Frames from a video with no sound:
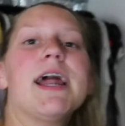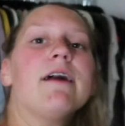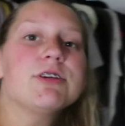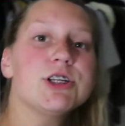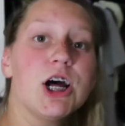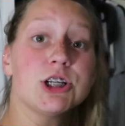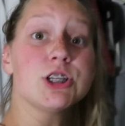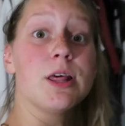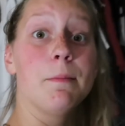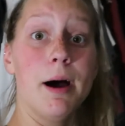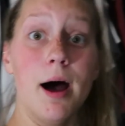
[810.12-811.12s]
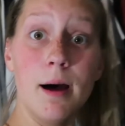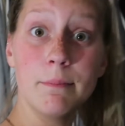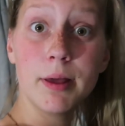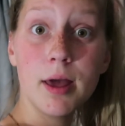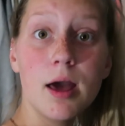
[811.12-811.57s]
and have to touch them
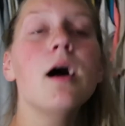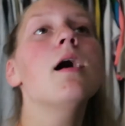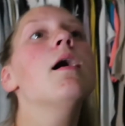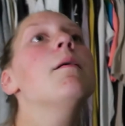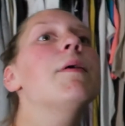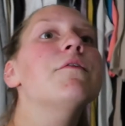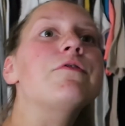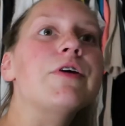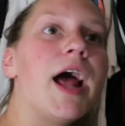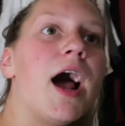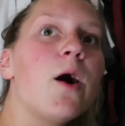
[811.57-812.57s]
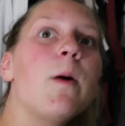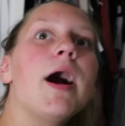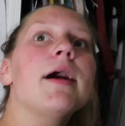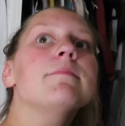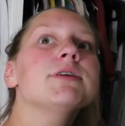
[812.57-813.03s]
up. But for
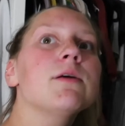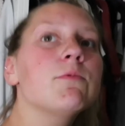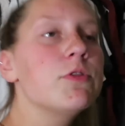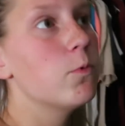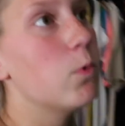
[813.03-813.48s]
now, I'm done with the